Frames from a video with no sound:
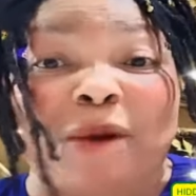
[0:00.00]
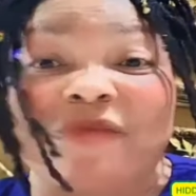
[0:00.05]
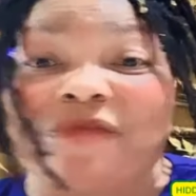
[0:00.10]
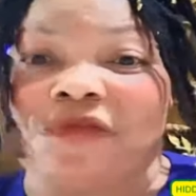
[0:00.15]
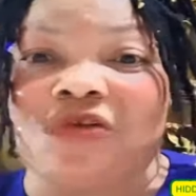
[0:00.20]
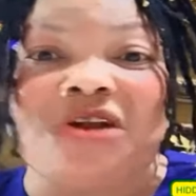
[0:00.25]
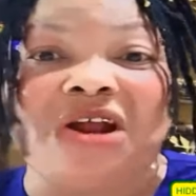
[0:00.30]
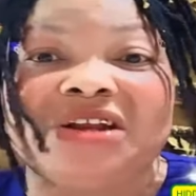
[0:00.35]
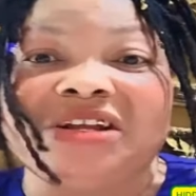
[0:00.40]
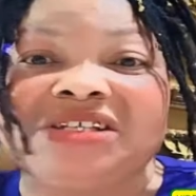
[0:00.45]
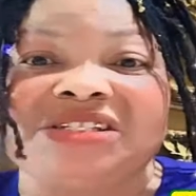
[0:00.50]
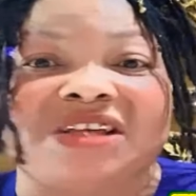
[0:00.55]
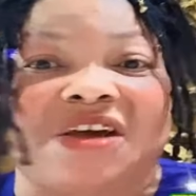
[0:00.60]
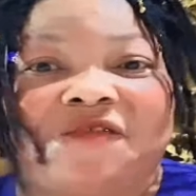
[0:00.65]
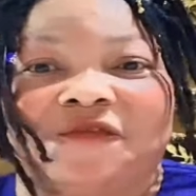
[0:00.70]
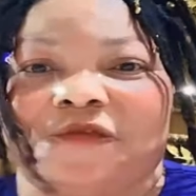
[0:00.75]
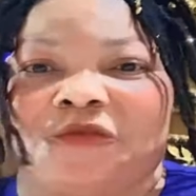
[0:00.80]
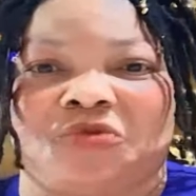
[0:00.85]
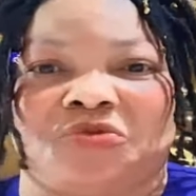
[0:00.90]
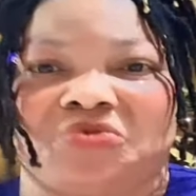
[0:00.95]
You perfume a
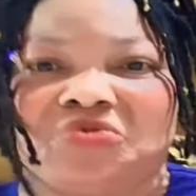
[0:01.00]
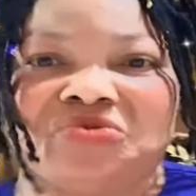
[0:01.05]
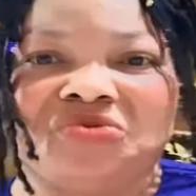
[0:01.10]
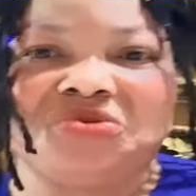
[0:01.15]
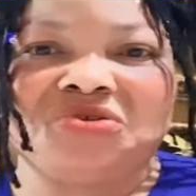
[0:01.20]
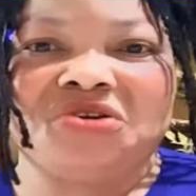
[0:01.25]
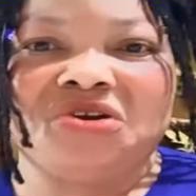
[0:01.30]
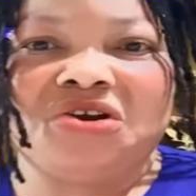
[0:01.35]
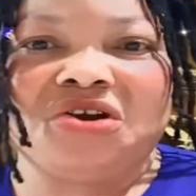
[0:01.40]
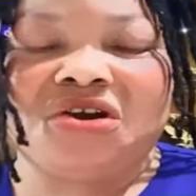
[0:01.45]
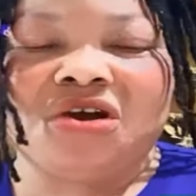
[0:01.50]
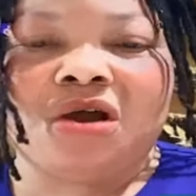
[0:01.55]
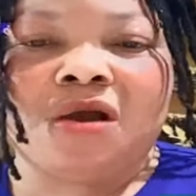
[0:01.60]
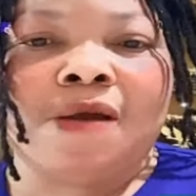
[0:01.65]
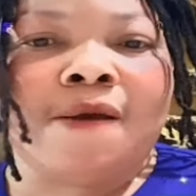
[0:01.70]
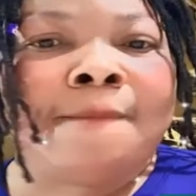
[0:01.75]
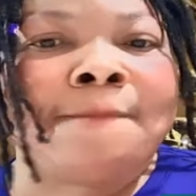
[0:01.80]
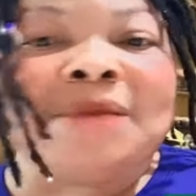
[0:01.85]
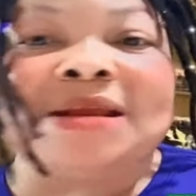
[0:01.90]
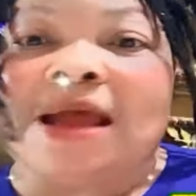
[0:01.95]
decent phone.
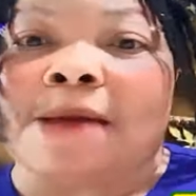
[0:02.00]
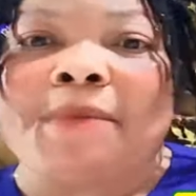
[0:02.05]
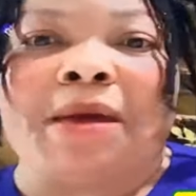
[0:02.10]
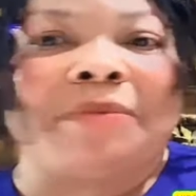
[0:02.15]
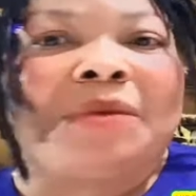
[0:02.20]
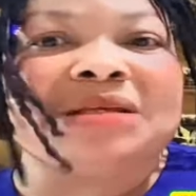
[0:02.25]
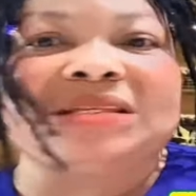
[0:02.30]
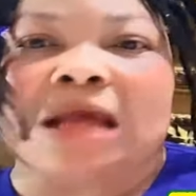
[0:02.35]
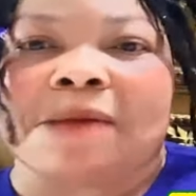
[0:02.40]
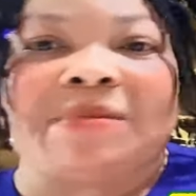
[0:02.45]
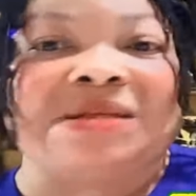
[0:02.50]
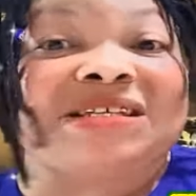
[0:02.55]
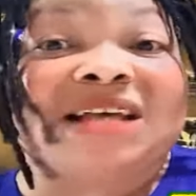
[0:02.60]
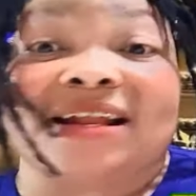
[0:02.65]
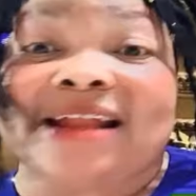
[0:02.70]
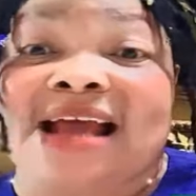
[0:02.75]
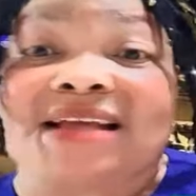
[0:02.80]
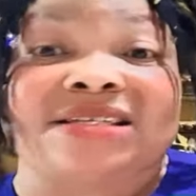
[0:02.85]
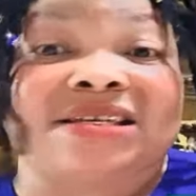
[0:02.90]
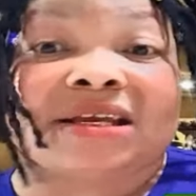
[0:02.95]
Made a member that
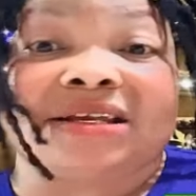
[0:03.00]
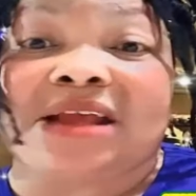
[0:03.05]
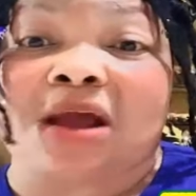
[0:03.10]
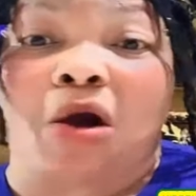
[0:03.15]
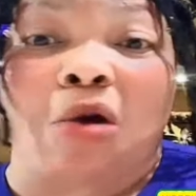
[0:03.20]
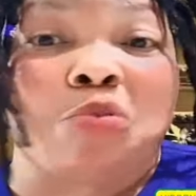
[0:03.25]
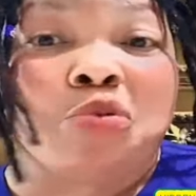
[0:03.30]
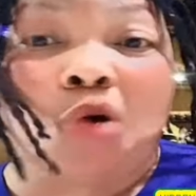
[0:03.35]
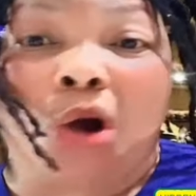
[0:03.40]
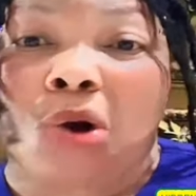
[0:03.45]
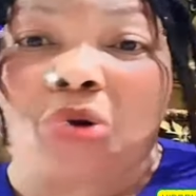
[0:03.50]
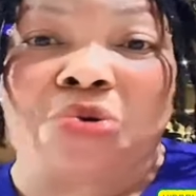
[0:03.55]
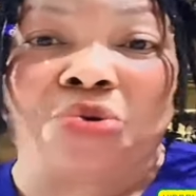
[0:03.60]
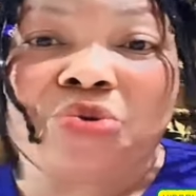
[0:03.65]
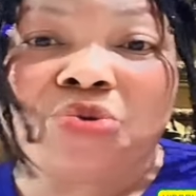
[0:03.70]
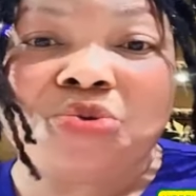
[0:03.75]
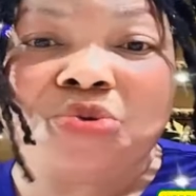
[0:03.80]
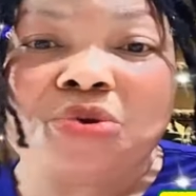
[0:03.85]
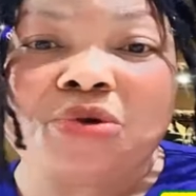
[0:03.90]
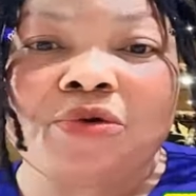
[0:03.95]
Miss Alessia, the old
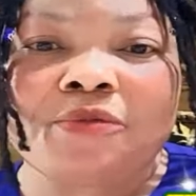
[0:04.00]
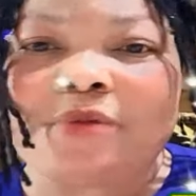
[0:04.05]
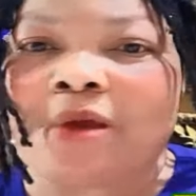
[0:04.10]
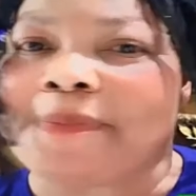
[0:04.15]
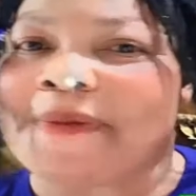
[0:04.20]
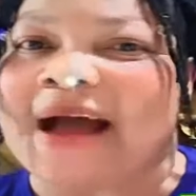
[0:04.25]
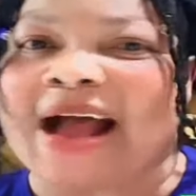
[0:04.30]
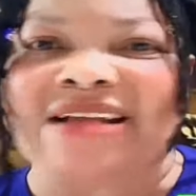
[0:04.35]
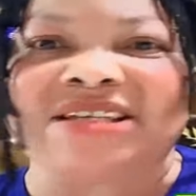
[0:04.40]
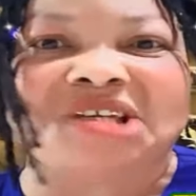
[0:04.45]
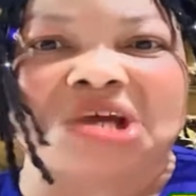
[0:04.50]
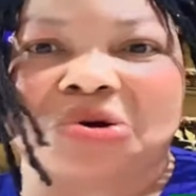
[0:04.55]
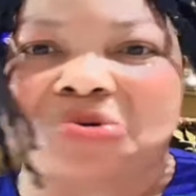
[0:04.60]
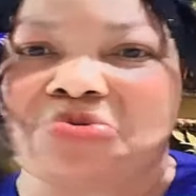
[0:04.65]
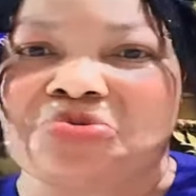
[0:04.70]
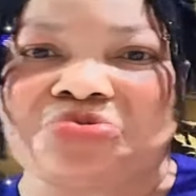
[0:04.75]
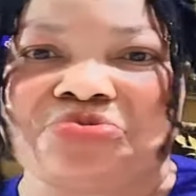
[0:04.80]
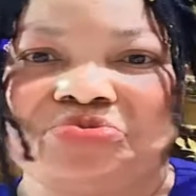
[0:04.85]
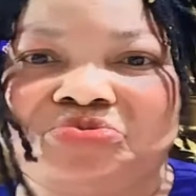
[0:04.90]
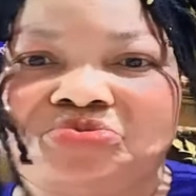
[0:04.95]
woe. My
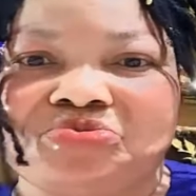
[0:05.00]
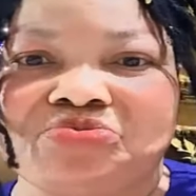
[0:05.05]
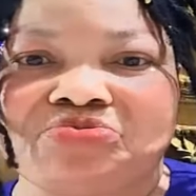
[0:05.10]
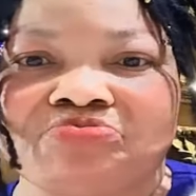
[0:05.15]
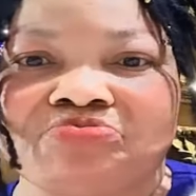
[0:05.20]
patch out.